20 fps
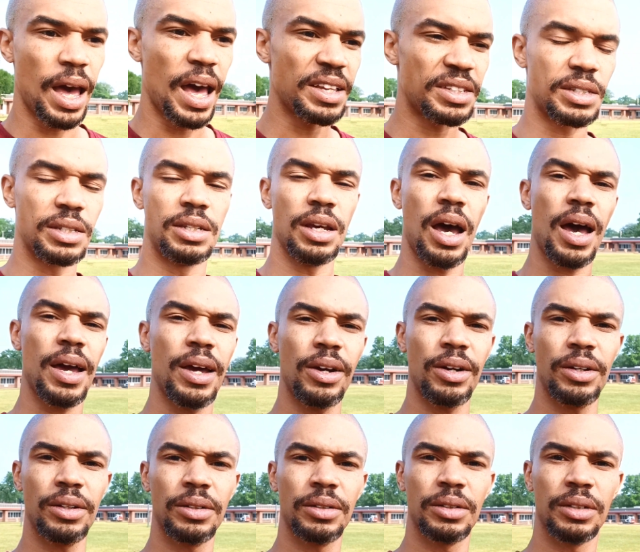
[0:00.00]
as
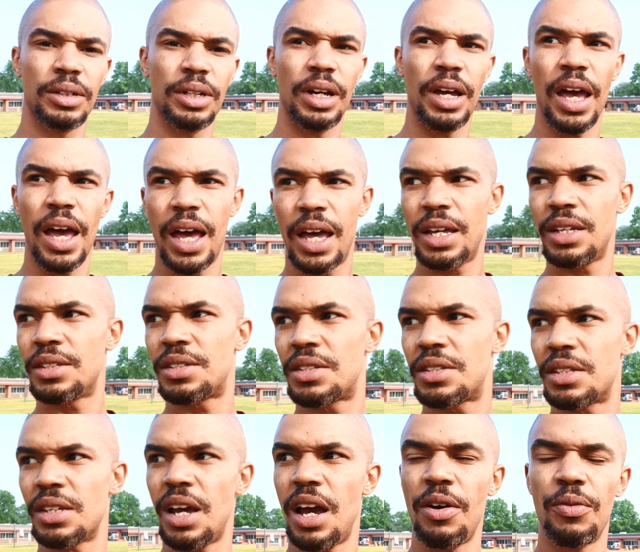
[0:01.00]
dire
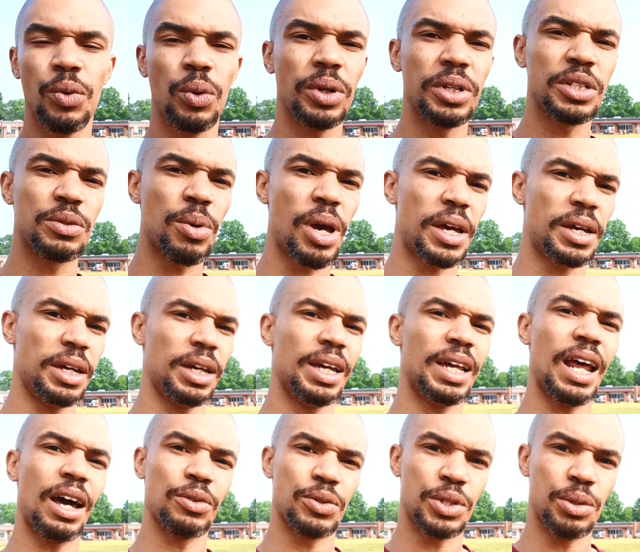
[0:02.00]
as everyone is making
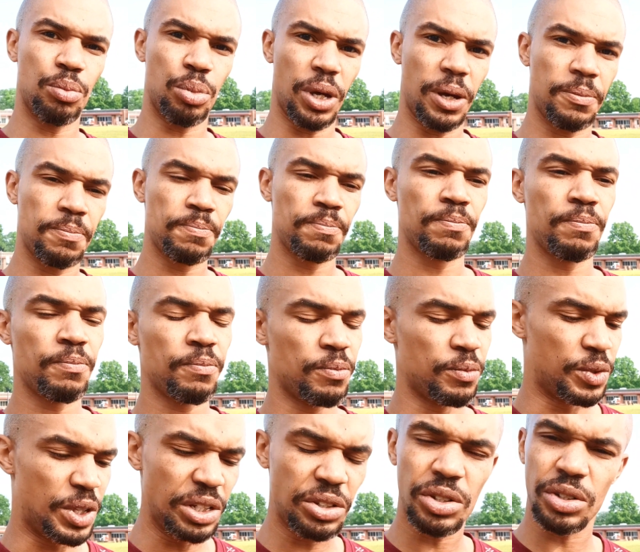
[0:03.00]
it out to be.
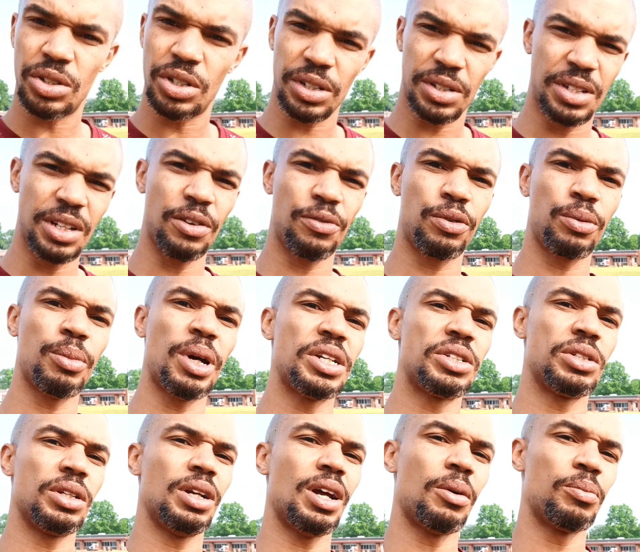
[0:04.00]
This is just the
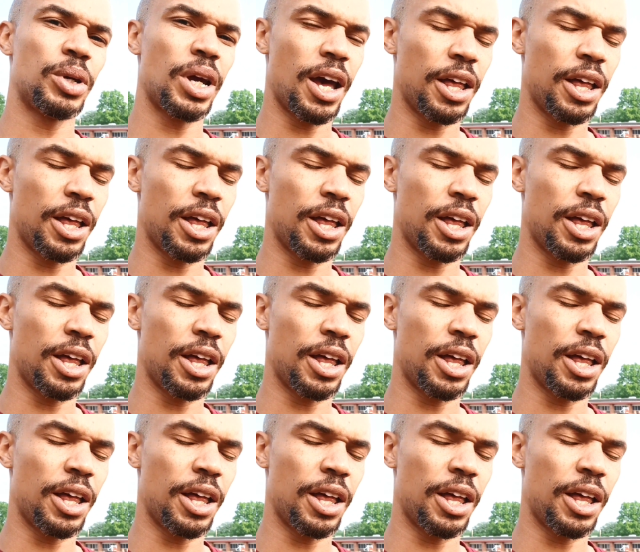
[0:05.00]
information that I'm